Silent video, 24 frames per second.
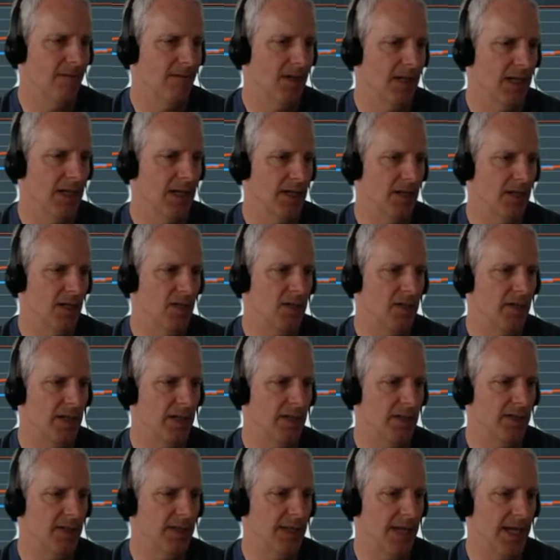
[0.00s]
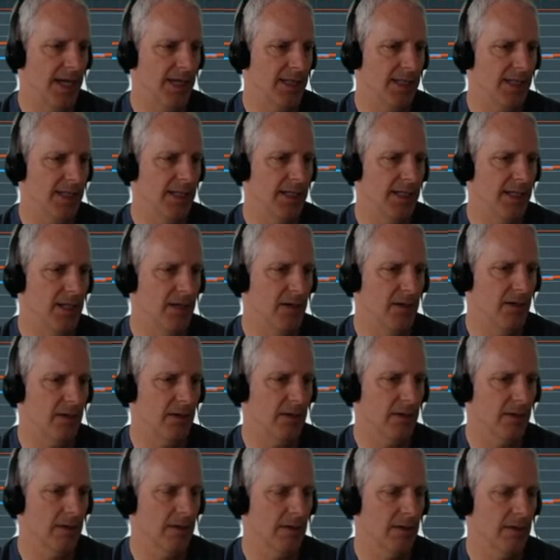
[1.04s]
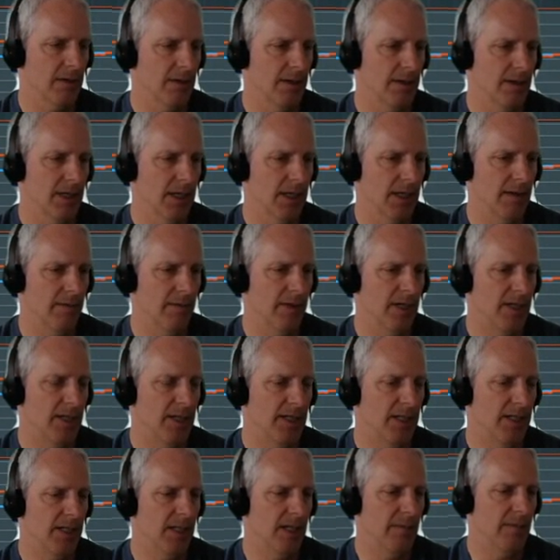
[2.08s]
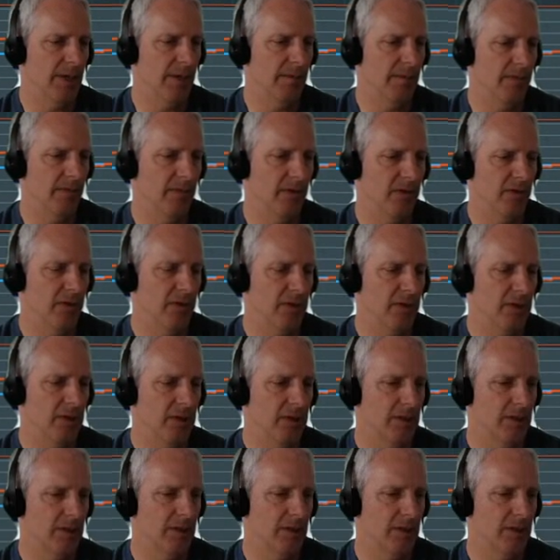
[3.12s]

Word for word: Okay, it's it's tested here, okay, but it didn't come up further.